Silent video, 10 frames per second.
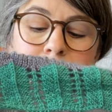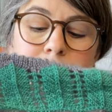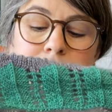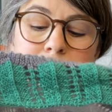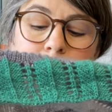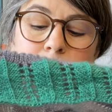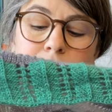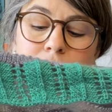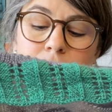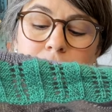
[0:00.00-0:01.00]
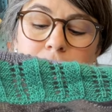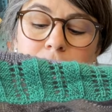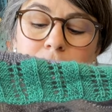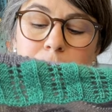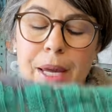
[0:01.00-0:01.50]
a little bit of a ruffle
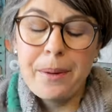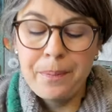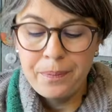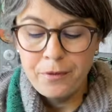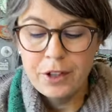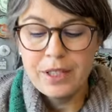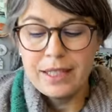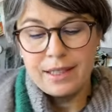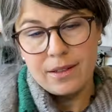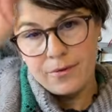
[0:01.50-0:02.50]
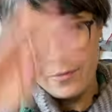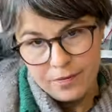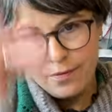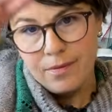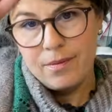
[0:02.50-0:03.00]
for me versus
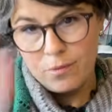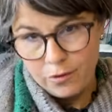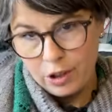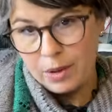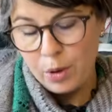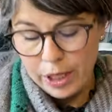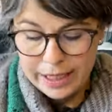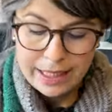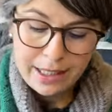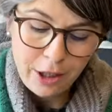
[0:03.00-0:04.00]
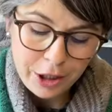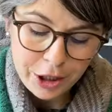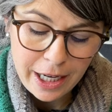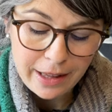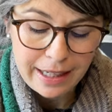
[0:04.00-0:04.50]
really pointy, harsh
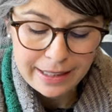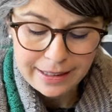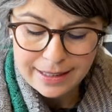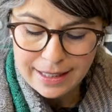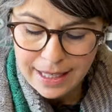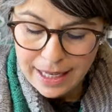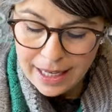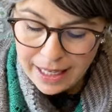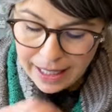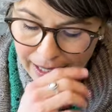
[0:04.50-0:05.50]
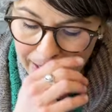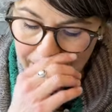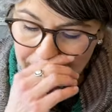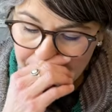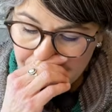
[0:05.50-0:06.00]
lines.
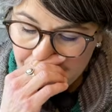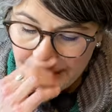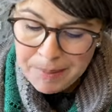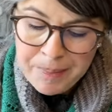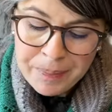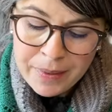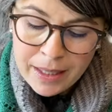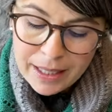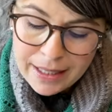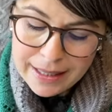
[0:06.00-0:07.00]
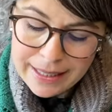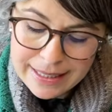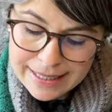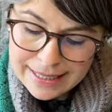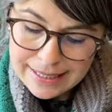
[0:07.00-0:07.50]
Um,
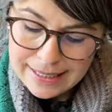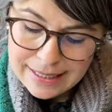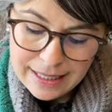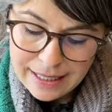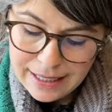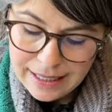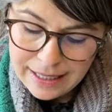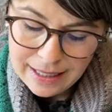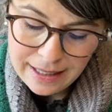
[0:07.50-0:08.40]
let's see.